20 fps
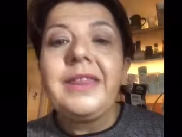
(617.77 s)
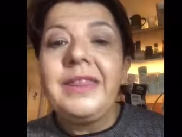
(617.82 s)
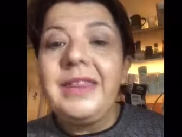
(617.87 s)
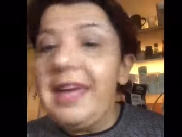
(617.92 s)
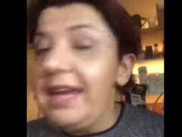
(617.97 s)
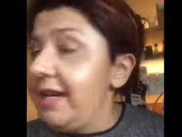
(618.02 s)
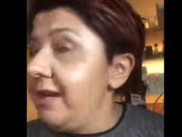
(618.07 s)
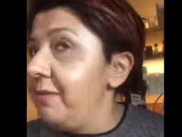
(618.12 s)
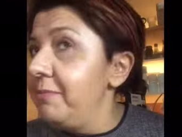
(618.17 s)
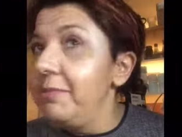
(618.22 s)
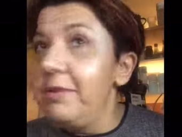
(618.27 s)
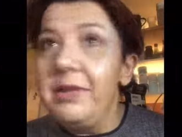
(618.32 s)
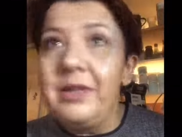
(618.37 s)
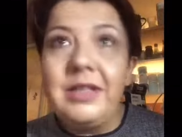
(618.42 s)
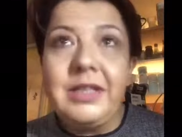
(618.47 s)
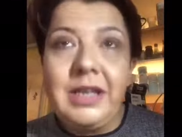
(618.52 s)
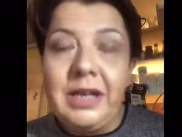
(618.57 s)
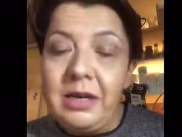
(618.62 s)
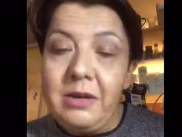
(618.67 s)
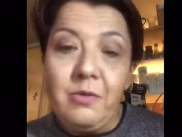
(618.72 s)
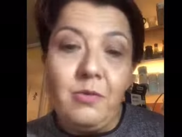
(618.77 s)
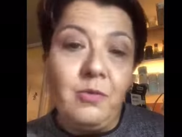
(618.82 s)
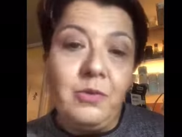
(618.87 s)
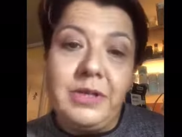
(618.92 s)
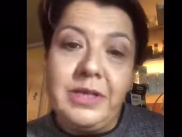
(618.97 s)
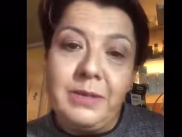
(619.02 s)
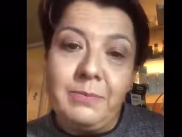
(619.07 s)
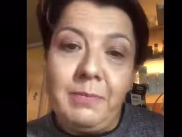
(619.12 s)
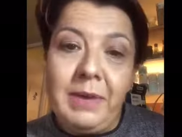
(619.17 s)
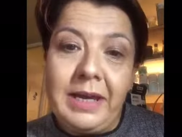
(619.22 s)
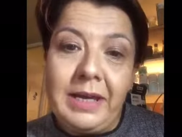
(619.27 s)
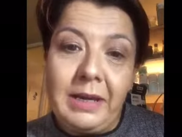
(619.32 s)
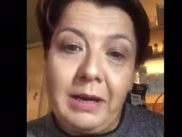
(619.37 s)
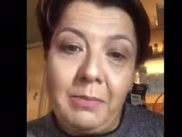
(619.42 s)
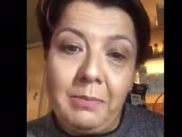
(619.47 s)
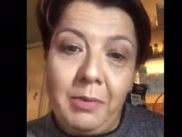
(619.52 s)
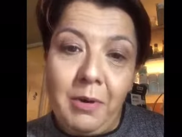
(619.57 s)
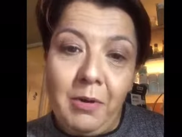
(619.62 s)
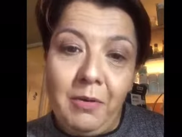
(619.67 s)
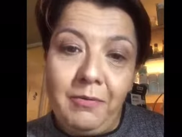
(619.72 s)
Then I'm going to take all this
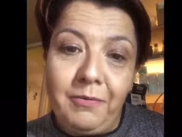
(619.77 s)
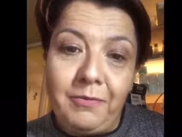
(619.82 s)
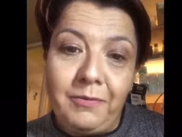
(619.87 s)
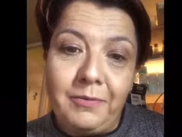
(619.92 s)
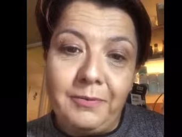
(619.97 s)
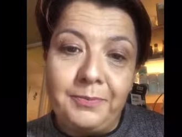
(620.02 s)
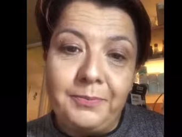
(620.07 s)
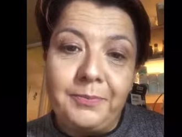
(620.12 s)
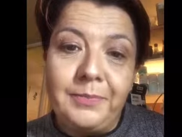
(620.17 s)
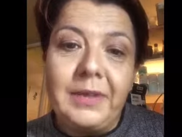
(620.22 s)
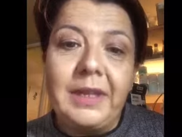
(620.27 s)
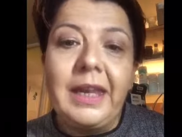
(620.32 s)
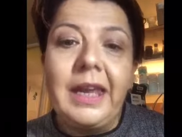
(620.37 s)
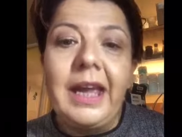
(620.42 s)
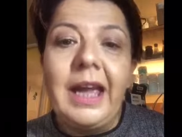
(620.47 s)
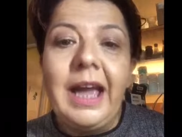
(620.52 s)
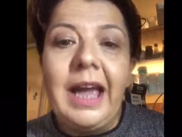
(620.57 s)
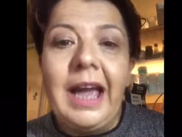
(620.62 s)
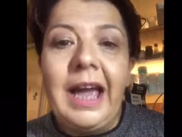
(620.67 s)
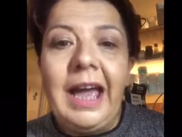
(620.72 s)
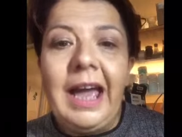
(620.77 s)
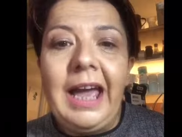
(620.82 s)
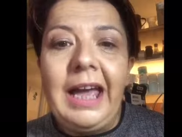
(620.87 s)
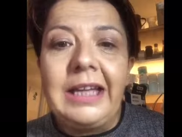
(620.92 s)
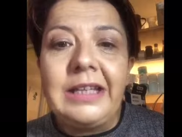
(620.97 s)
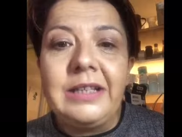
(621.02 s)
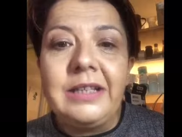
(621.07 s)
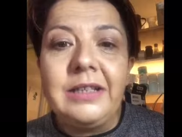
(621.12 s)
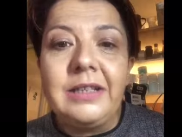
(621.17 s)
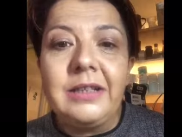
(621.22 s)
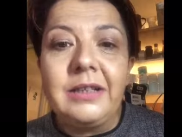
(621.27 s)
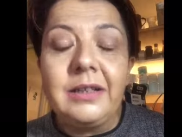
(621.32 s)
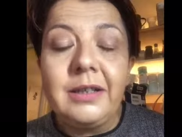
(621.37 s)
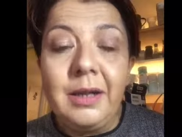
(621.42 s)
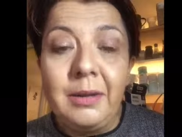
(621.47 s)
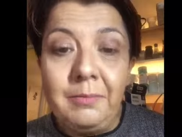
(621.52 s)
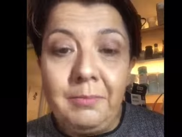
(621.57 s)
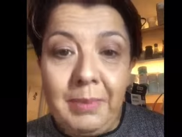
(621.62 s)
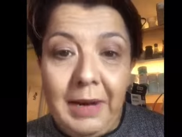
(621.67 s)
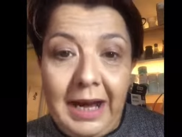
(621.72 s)
makeup off and
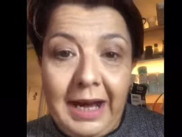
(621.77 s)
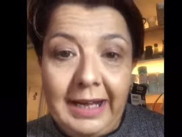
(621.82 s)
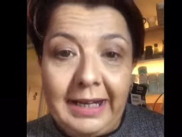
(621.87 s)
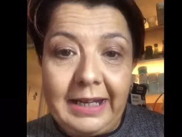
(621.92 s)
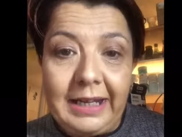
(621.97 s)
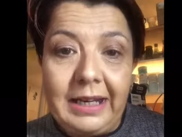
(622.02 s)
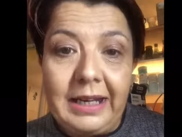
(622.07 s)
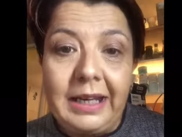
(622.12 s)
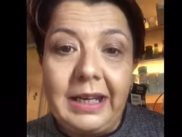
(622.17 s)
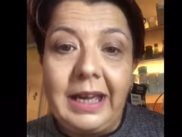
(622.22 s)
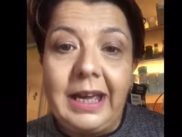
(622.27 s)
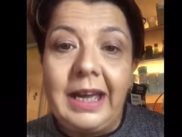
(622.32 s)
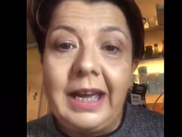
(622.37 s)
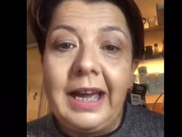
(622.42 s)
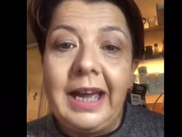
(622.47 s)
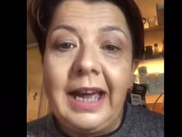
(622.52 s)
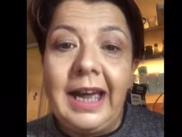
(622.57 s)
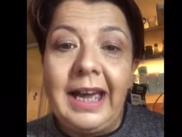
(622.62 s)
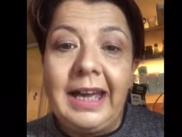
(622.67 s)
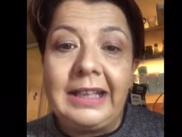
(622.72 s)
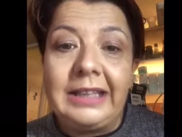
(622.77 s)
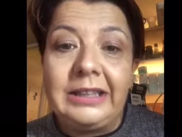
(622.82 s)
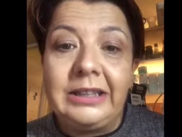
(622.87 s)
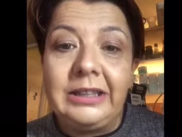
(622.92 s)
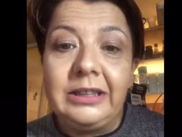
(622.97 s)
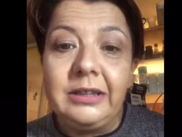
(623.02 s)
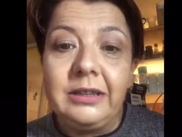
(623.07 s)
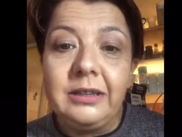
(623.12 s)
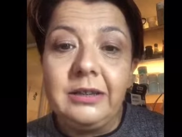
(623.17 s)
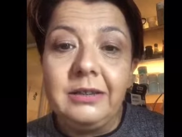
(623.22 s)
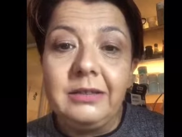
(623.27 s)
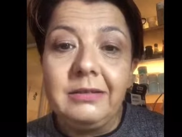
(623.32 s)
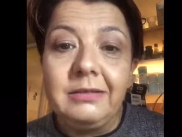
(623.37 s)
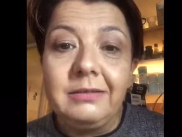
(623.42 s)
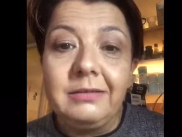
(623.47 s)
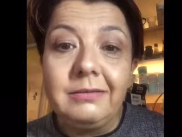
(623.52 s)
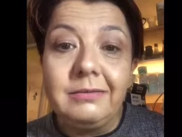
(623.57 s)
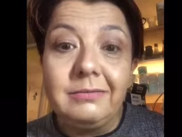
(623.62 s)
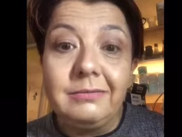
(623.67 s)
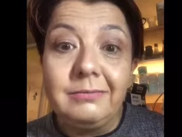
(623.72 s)
come back and
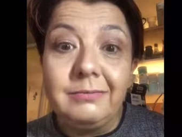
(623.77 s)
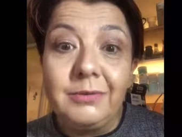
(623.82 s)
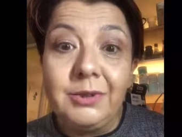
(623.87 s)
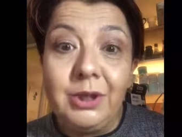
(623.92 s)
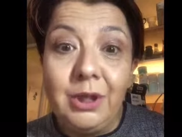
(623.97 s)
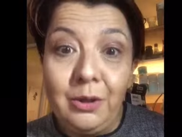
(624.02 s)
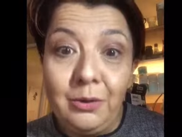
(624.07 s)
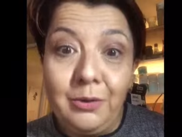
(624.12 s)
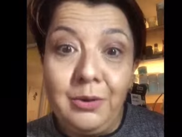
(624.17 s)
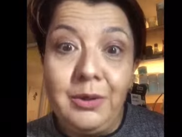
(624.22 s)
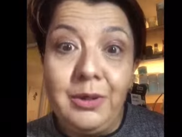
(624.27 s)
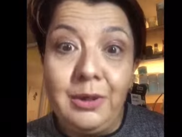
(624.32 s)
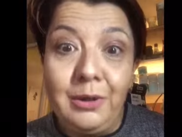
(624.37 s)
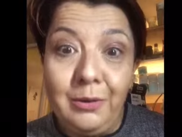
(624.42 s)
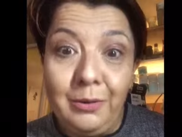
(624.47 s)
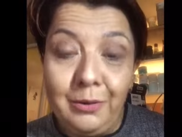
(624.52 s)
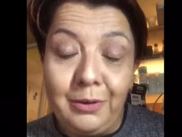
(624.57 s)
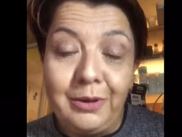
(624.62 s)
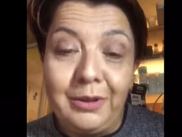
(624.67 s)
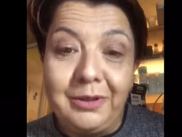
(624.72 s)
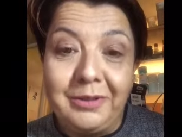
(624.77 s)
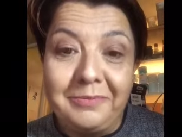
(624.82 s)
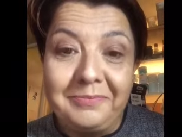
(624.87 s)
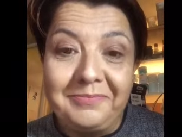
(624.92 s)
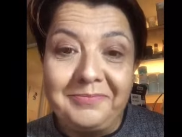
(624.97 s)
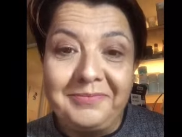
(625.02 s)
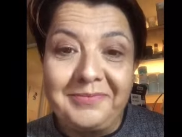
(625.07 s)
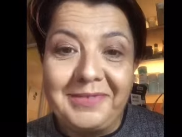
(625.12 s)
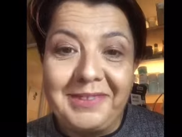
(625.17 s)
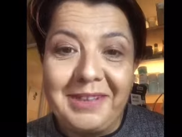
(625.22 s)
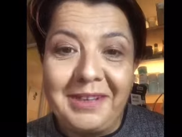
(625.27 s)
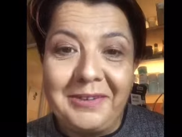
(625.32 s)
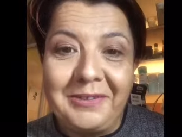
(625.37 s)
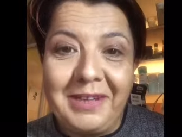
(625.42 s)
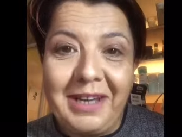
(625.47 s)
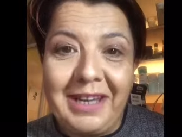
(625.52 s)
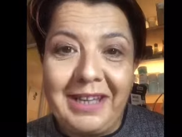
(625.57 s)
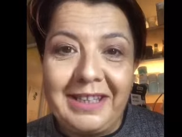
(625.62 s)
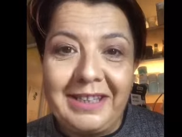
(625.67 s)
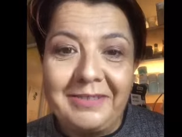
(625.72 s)
show you the look.
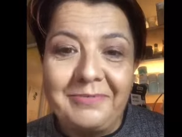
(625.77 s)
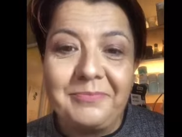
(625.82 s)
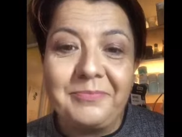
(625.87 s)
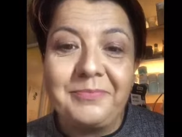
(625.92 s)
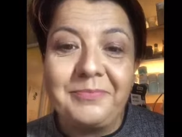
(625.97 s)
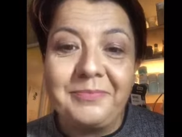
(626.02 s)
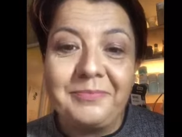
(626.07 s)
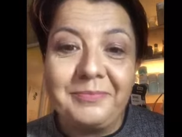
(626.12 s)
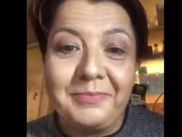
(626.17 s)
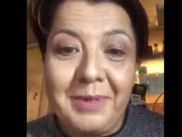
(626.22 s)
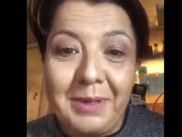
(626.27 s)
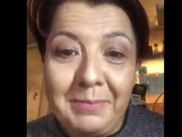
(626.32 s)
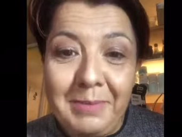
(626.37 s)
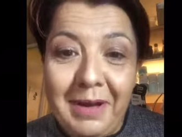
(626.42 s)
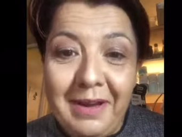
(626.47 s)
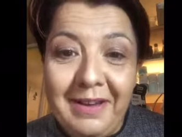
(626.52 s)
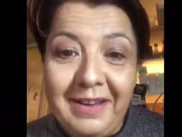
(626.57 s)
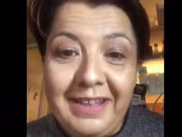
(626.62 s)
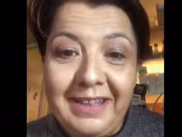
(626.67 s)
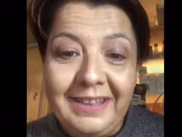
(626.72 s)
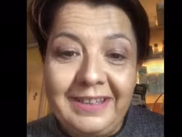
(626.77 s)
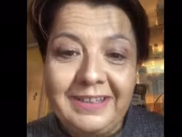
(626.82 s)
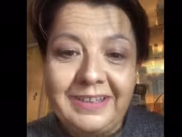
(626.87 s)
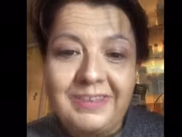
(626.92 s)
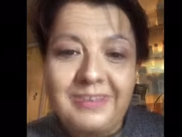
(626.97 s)
Okay, bye-bye.